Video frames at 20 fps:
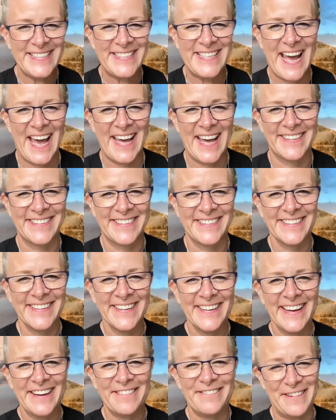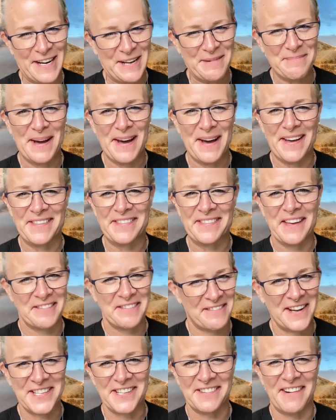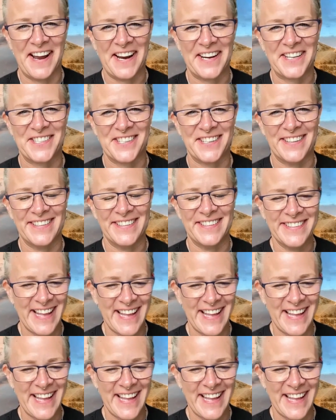death, rebirth, and resurrection.